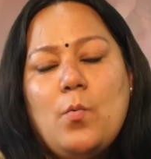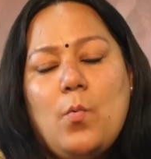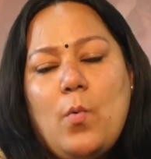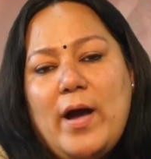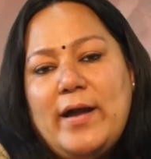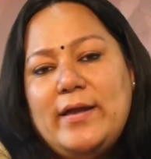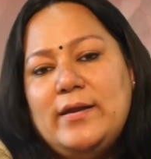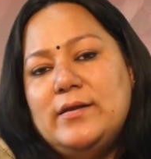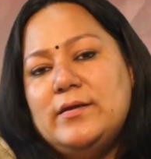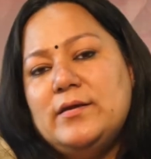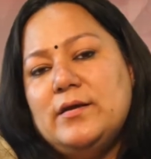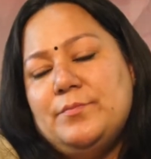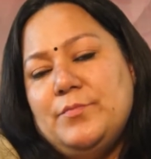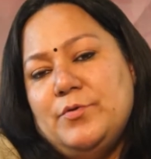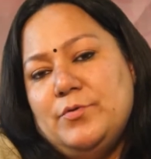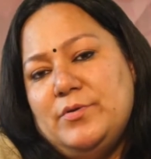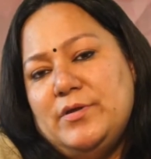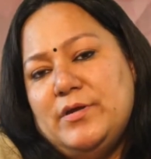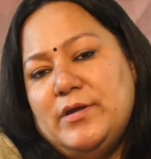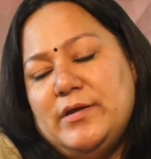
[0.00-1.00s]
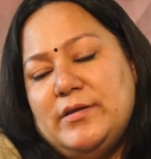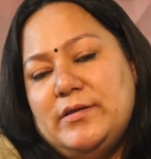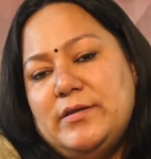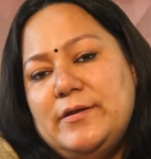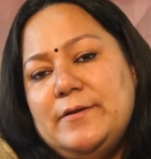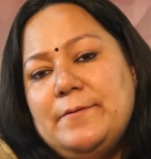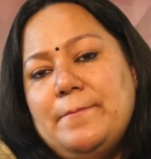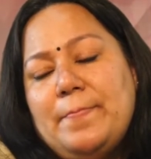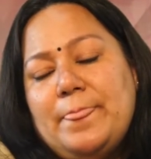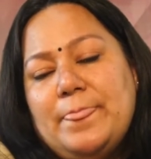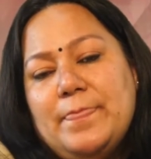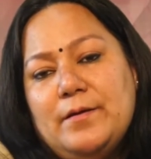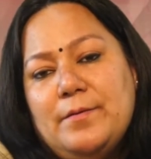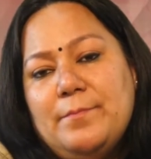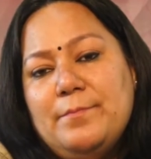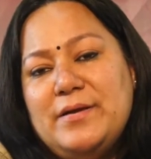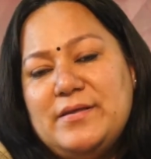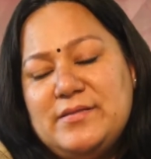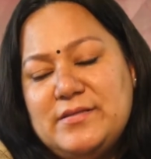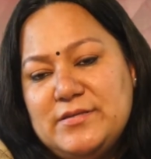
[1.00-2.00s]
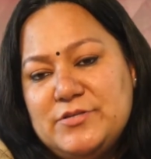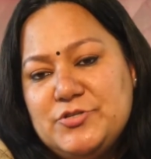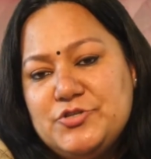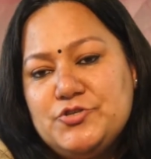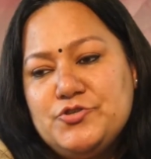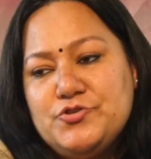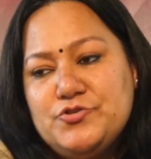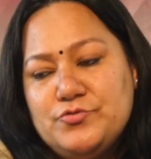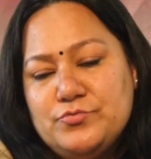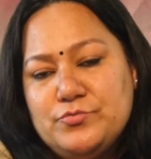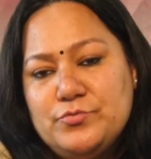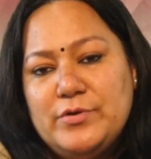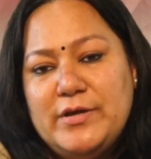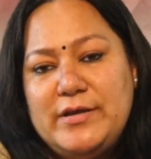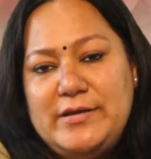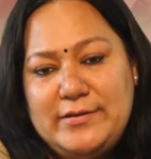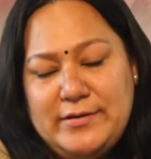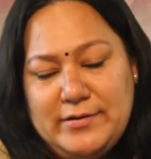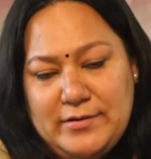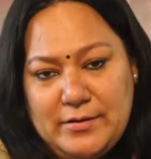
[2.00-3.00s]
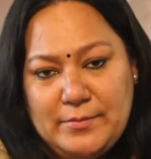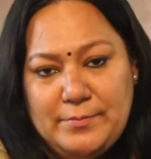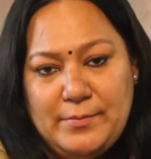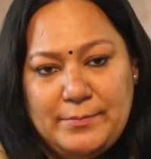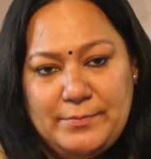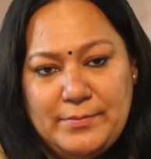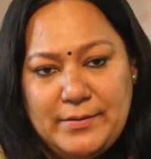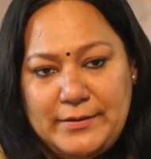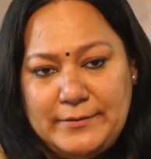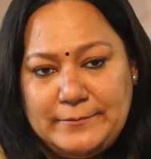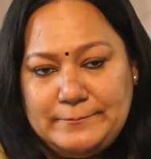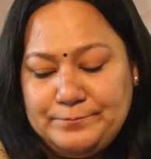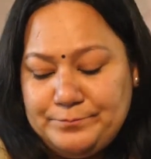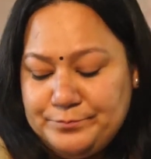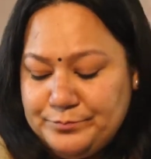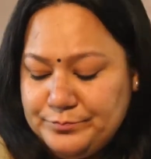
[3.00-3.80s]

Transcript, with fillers: while communicating the messages to internal public